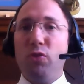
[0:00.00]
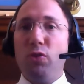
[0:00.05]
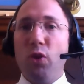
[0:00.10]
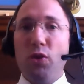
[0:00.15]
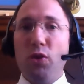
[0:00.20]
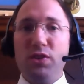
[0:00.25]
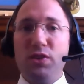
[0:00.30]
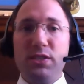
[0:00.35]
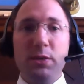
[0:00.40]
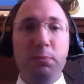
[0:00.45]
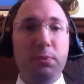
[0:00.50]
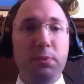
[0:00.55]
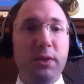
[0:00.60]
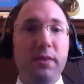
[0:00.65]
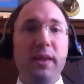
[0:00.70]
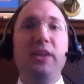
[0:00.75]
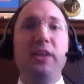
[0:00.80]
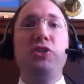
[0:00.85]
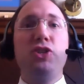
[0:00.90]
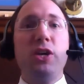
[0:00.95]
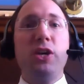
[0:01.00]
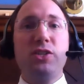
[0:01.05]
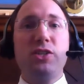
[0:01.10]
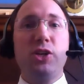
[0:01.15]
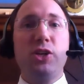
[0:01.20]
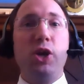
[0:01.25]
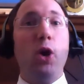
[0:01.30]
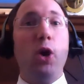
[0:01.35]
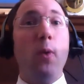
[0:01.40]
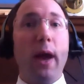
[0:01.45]
simply they
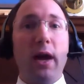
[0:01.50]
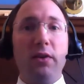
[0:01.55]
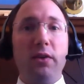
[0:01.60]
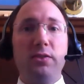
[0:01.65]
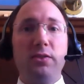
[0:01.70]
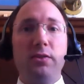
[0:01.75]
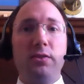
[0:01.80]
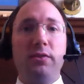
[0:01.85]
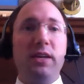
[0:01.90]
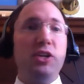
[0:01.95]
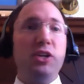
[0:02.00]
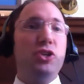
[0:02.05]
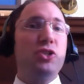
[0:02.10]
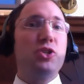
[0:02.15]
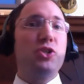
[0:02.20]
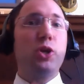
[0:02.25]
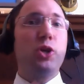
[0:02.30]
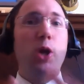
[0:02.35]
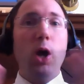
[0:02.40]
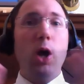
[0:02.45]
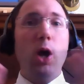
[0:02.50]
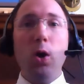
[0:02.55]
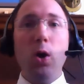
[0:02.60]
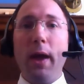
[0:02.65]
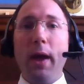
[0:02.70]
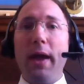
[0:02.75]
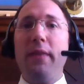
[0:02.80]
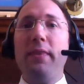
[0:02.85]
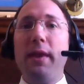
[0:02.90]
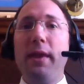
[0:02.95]
just go out. They just go
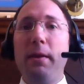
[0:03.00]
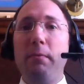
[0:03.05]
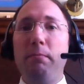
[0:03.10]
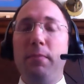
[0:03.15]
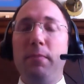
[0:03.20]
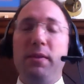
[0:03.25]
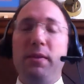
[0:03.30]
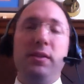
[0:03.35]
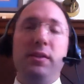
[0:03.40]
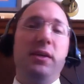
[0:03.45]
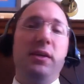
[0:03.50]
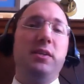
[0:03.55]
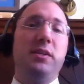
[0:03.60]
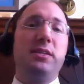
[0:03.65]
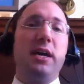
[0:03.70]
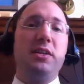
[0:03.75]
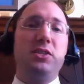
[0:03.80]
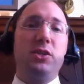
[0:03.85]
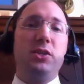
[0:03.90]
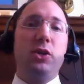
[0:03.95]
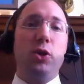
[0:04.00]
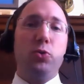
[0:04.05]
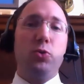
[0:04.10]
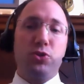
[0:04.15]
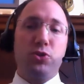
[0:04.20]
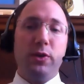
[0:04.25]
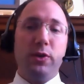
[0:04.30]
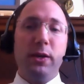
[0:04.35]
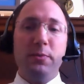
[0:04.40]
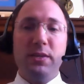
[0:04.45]
and they and they decide to go
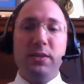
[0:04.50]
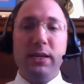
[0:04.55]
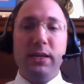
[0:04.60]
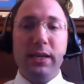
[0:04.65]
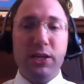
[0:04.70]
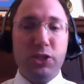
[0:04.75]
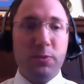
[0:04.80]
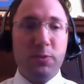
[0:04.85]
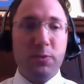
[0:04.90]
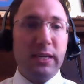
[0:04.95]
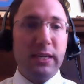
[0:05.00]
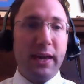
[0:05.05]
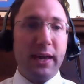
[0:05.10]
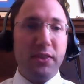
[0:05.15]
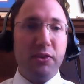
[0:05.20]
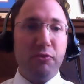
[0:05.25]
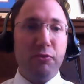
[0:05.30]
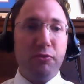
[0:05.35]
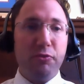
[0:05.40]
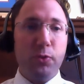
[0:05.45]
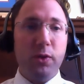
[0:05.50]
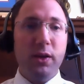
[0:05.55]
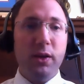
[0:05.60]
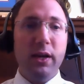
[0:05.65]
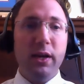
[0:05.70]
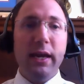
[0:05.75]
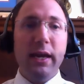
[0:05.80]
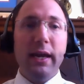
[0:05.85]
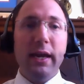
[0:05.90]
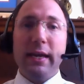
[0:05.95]
straight up to Egypt to get the food.
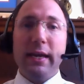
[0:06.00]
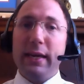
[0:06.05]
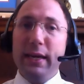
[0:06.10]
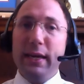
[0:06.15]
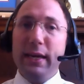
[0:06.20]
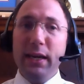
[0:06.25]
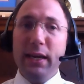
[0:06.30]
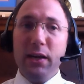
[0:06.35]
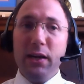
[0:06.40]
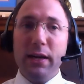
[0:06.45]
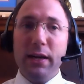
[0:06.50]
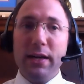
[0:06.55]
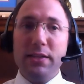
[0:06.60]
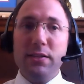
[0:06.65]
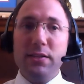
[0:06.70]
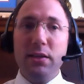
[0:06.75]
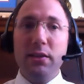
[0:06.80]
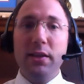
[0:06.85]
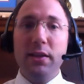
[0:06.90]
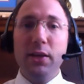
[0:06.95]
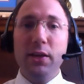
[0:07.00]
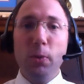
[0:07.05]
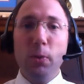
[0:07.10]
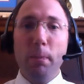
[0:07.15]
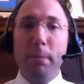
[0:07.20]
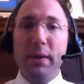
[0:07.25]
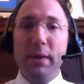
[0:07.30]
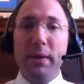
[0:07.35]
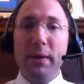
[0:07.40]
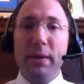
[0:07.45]
Here it's a little
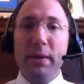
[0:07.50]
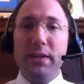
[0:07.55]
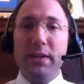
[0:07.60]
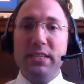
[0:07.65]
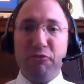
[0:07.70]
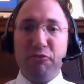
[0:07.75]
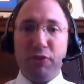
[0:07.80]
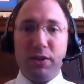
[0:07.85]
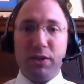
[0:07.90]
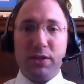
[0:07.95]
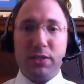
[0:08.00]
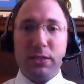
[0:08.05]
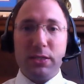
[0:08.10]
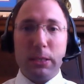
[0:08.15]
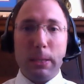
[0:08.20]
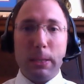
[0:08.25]
bit different.